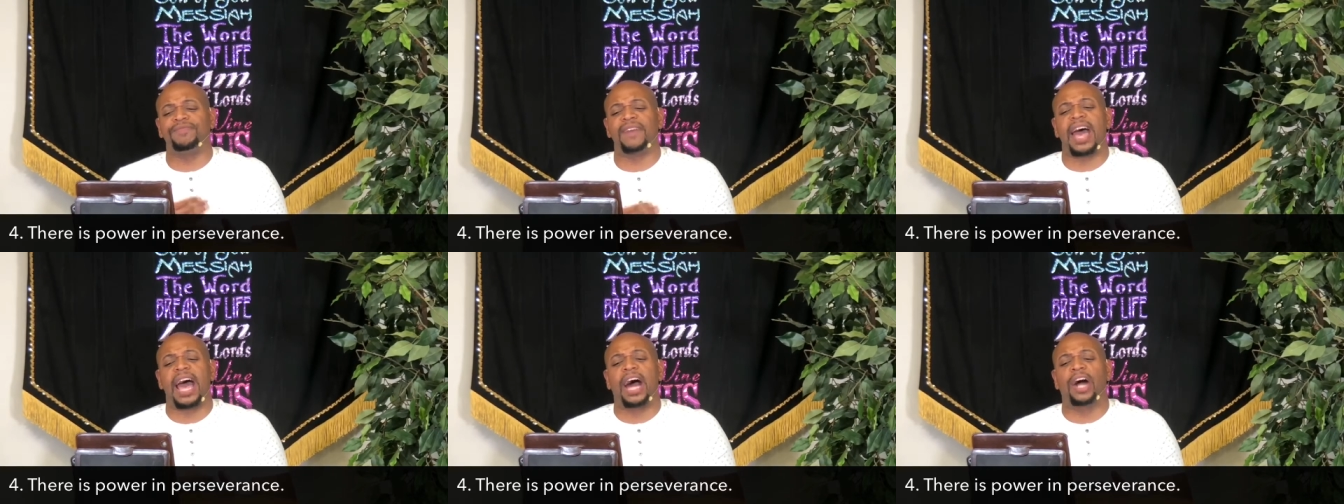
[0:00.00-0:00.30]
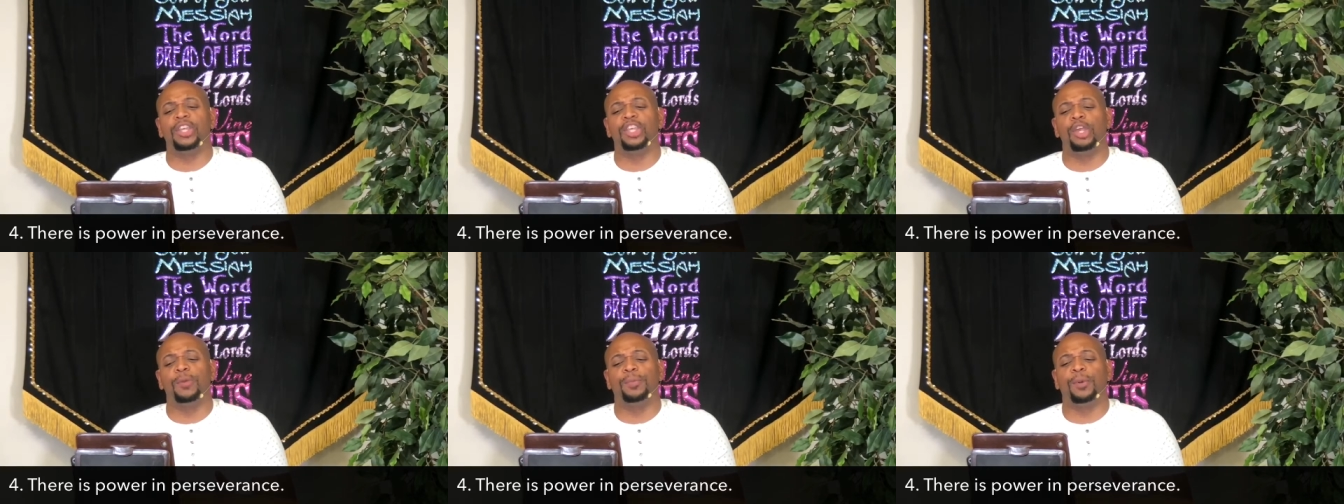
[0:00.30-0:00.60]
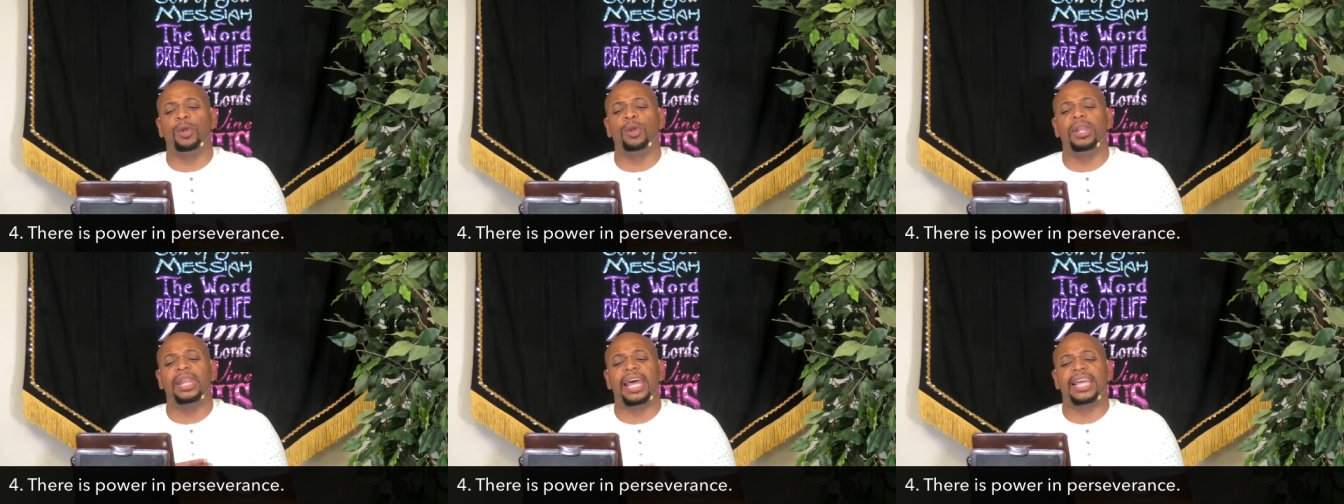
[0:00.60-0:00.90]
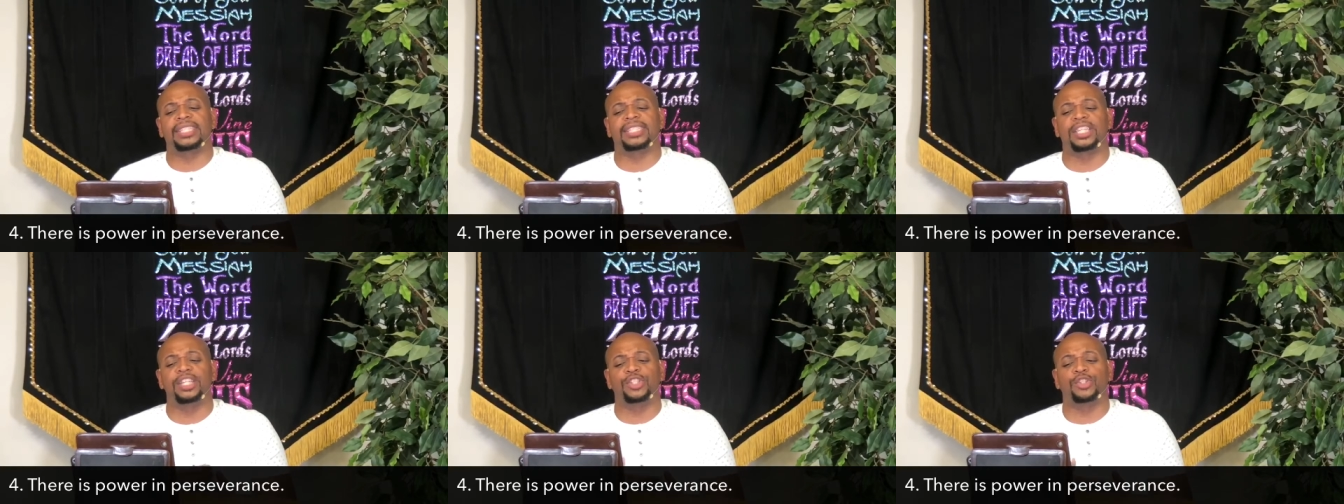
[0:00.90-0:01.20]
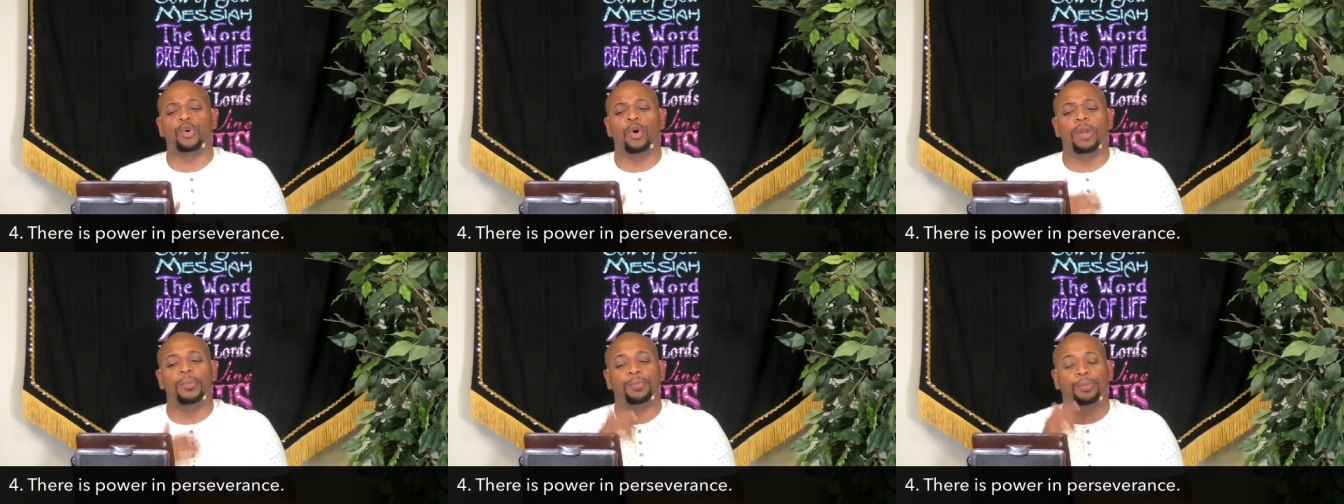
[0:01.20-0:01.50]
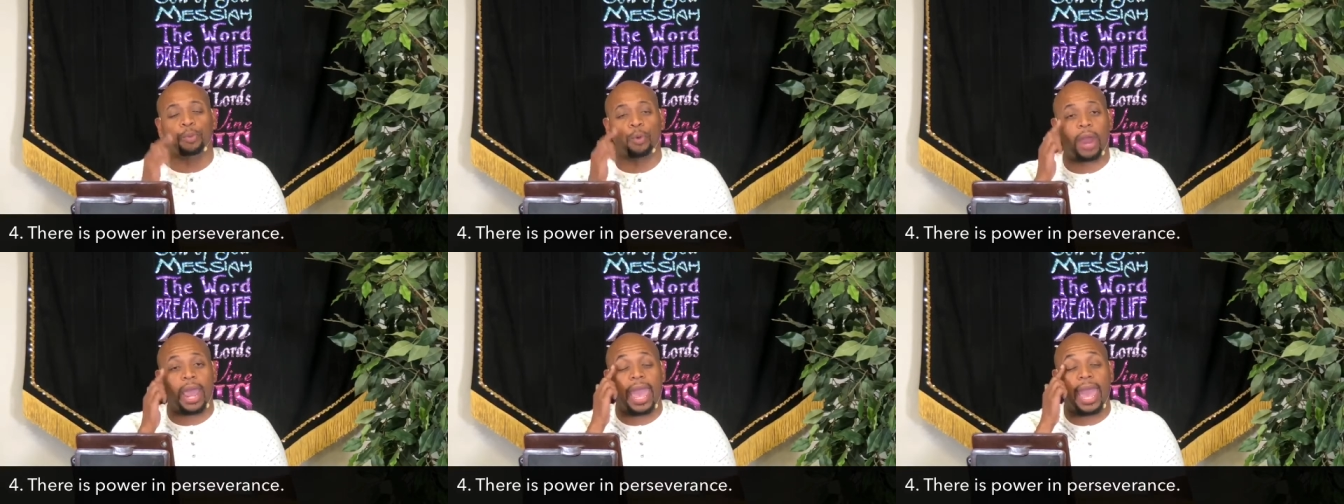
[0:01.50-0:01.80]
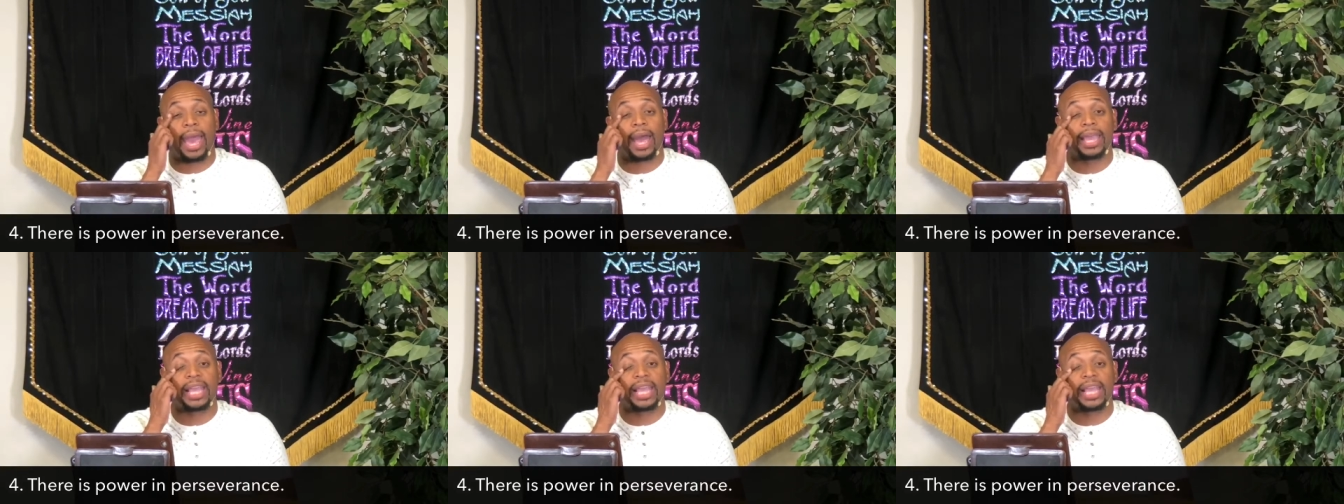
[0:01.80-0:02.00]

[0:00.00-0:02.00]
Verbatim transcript: valuable lessons on prayer